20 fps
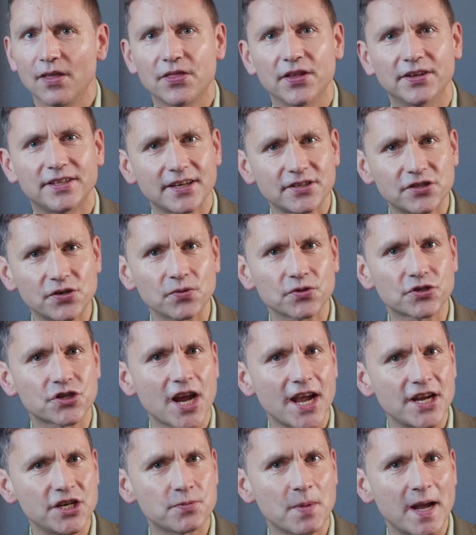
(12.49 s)
The Digital
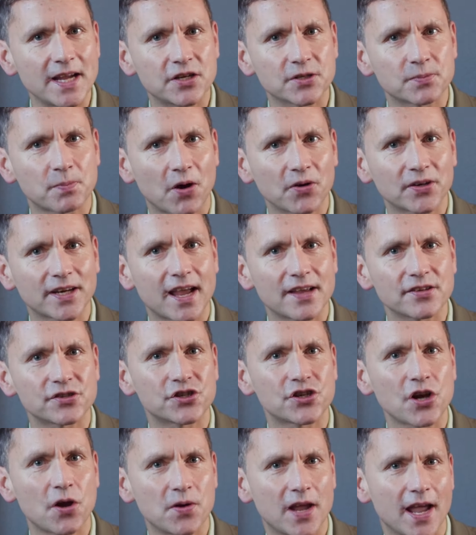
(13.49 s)
Changemakers podcast
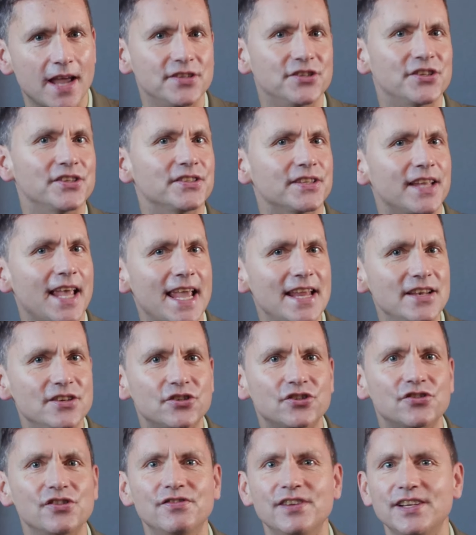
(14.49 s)
showcases
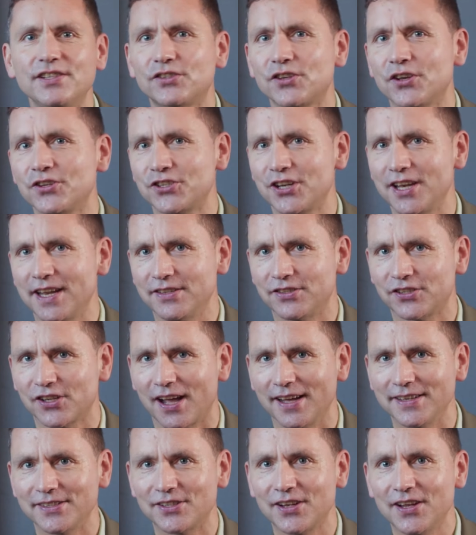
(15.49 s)
industry research and
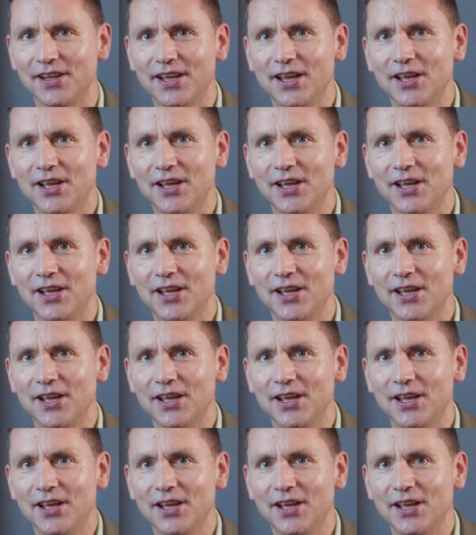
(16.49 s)
insights